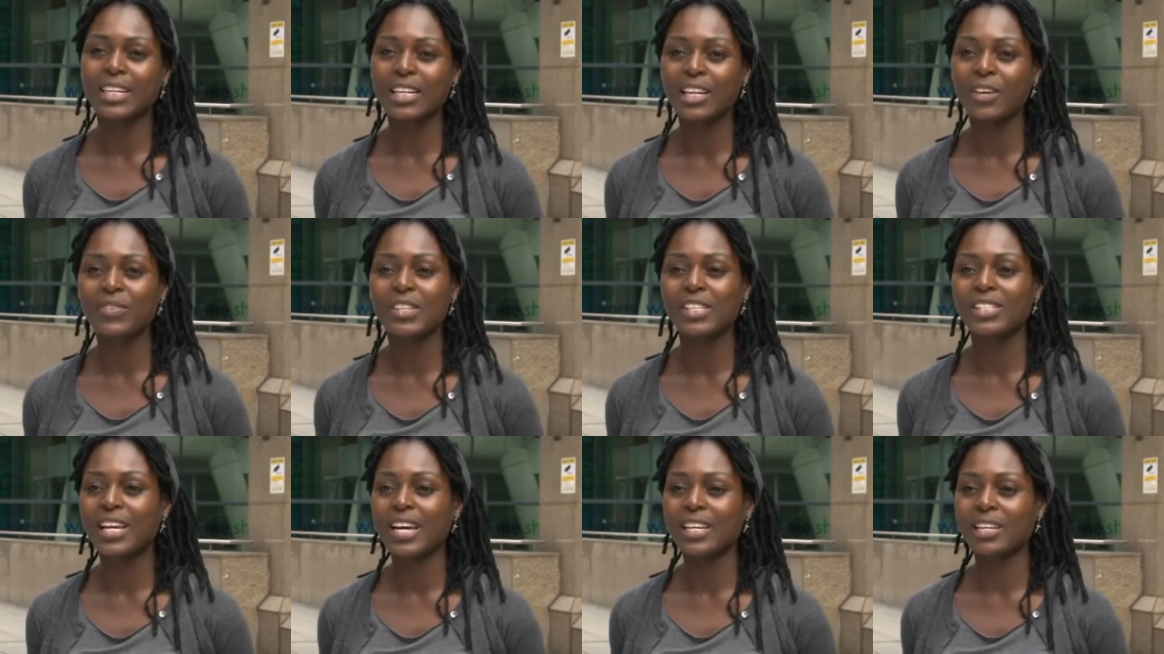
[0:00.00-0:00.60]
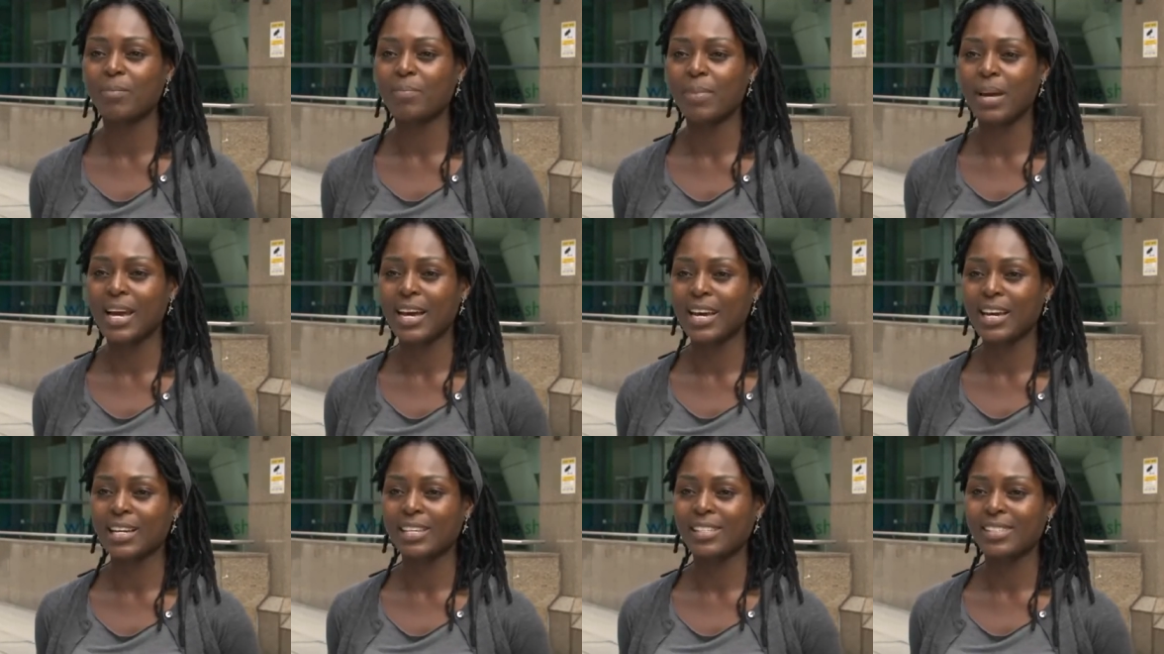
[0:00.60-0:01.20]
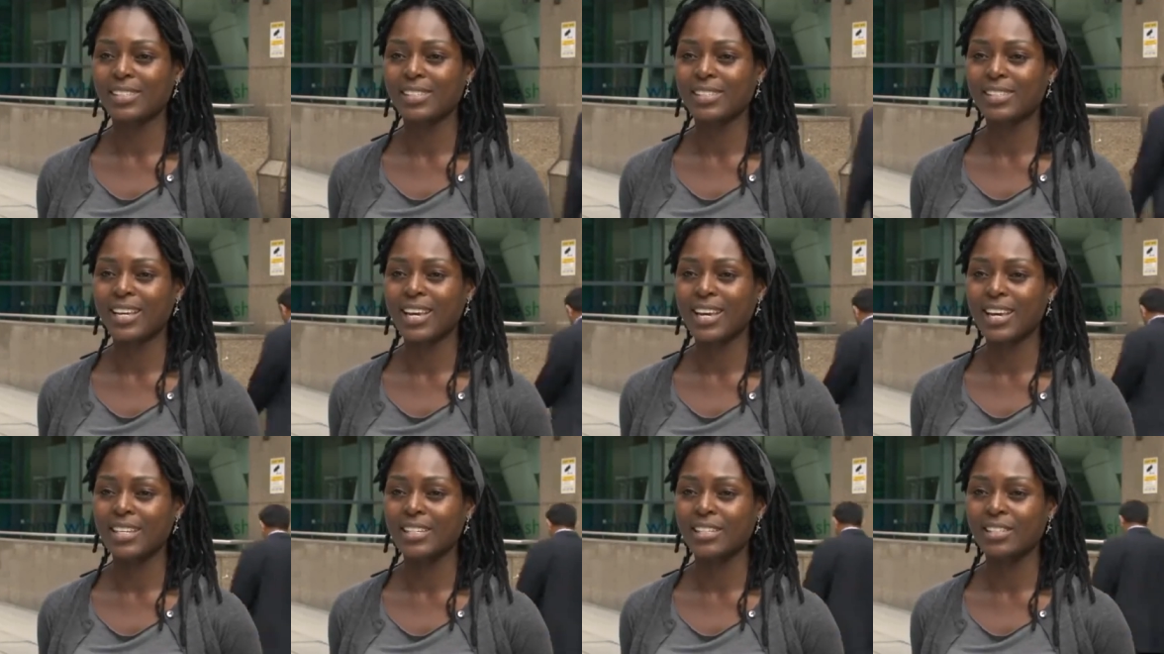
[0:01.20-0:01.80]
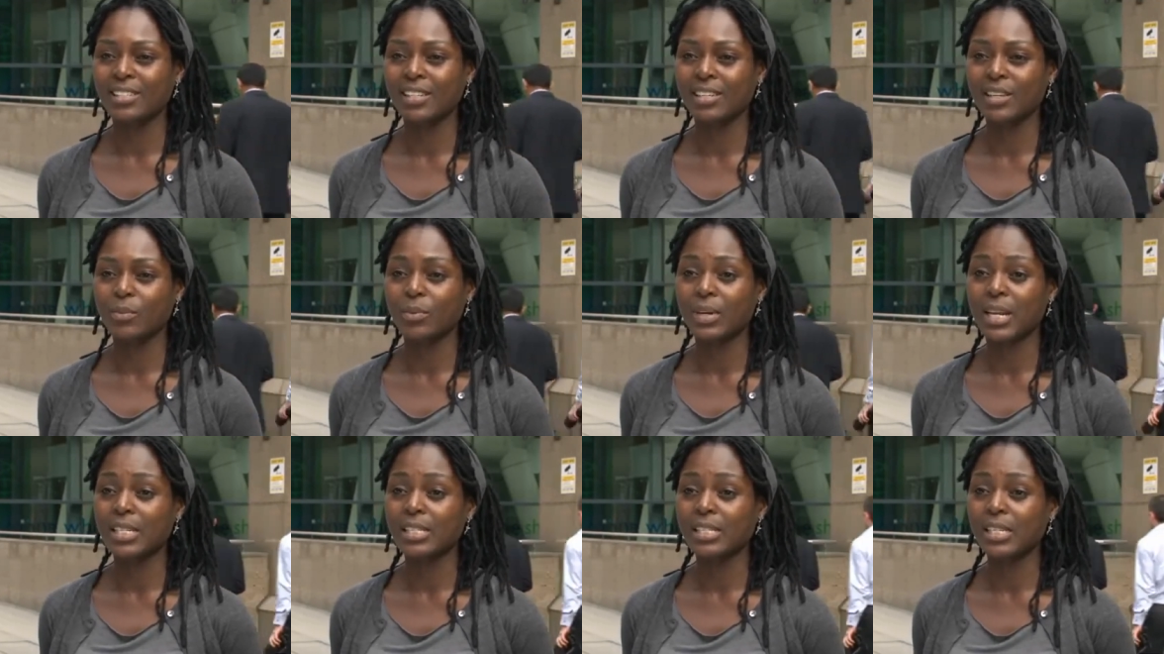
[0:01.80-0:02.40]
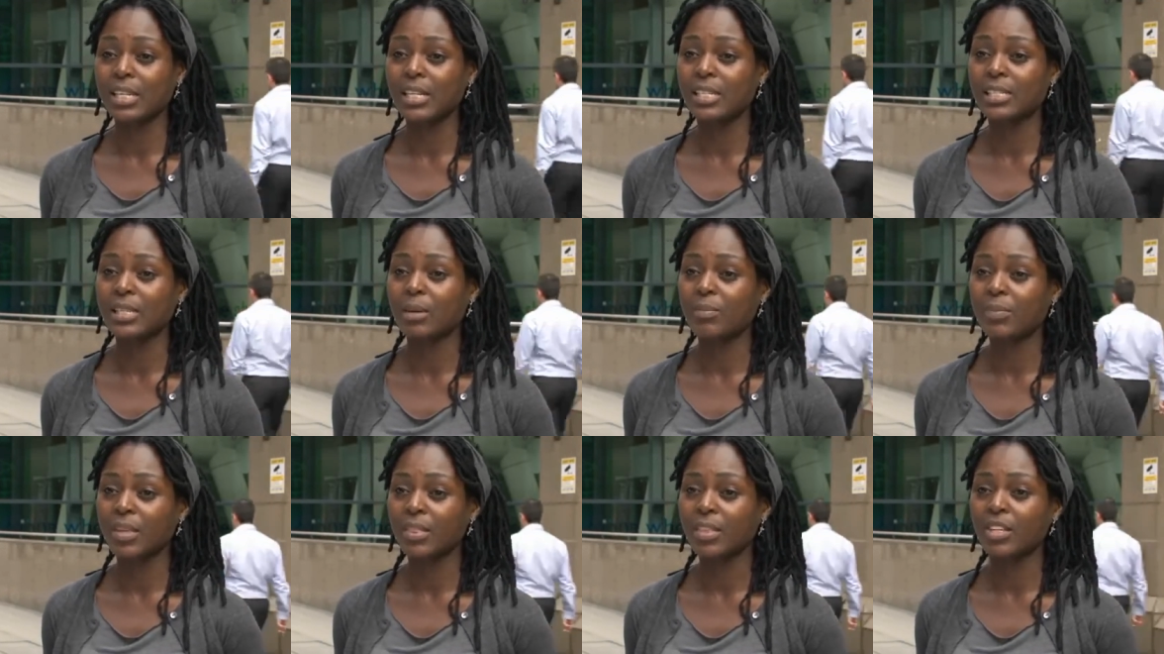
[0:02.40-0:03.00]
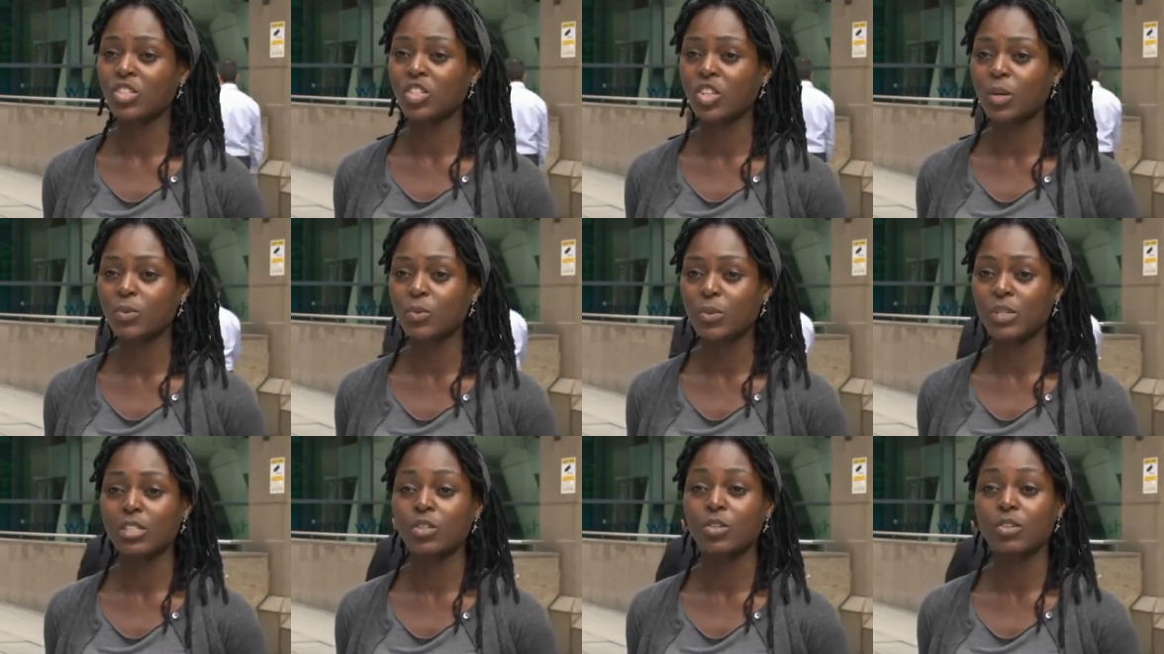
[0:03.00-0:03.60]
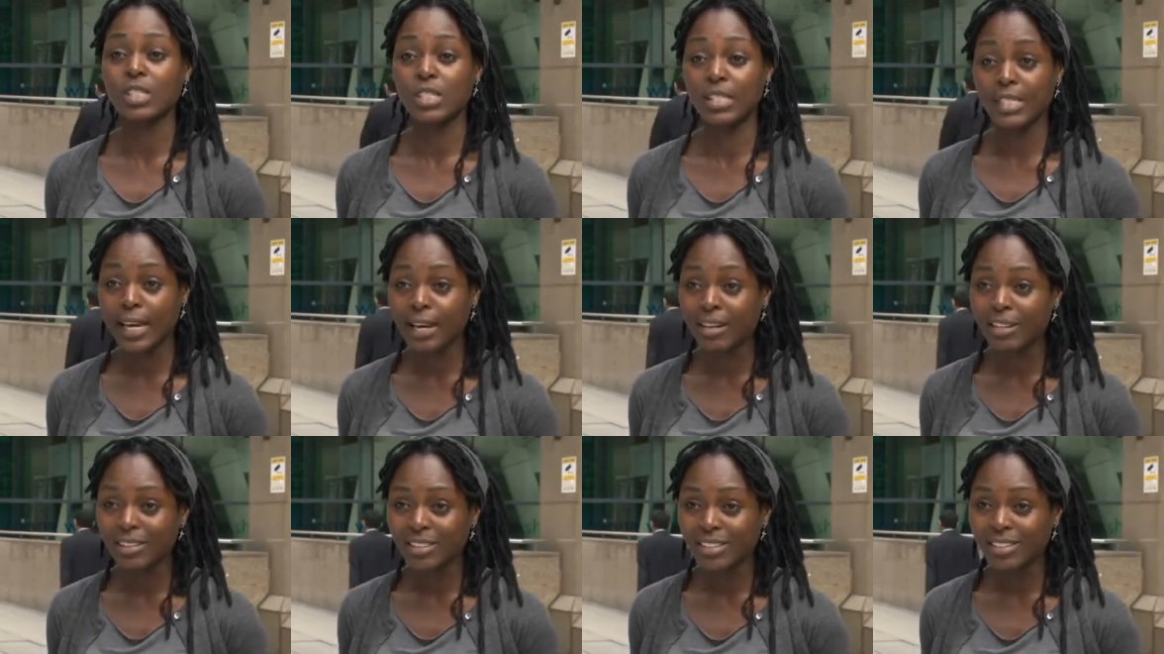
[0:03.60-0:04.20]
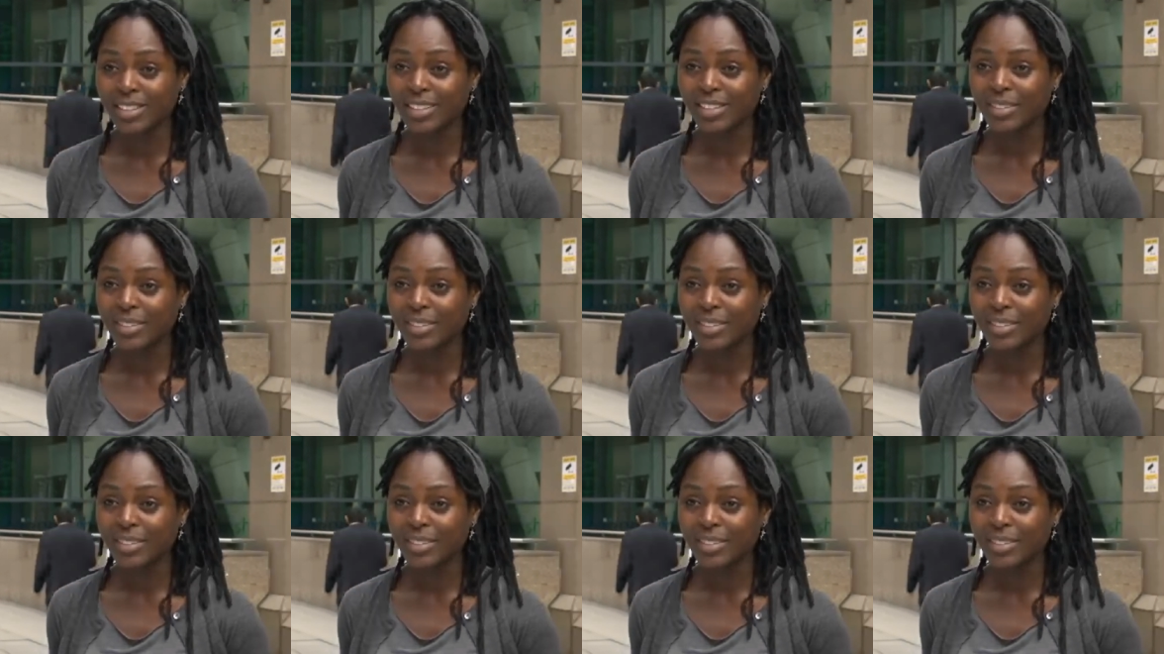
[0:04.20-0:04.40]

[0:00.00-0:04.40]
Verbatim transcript: I love designer bags, and uh, when I see something in the shop which is on sale